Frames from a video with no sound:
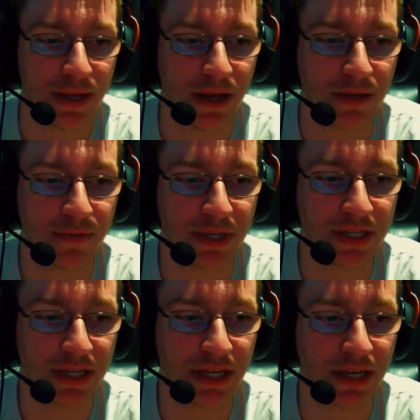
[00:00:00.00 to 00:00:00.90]
I was about to
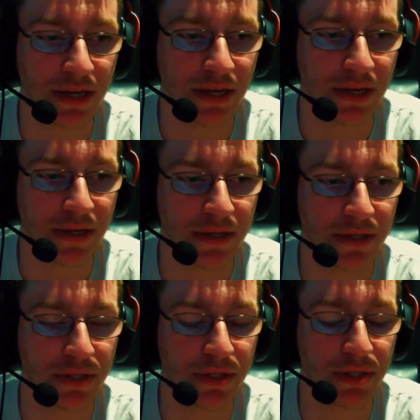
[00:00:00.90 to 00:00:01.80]
say uh,
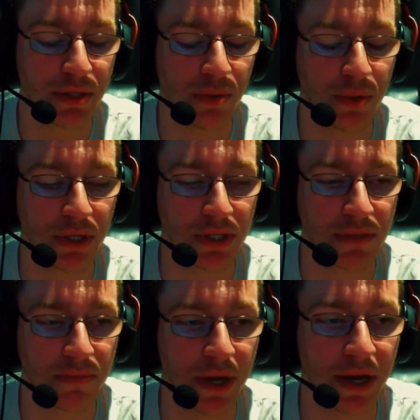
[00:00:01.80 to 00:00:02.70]
two words
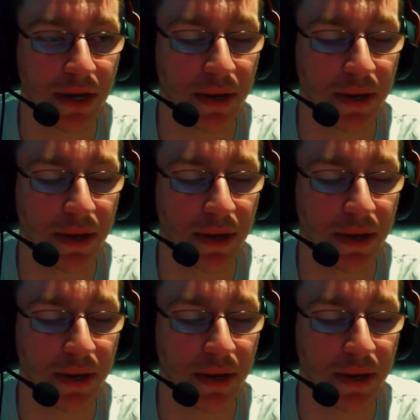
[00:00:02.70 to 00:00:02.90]
combined.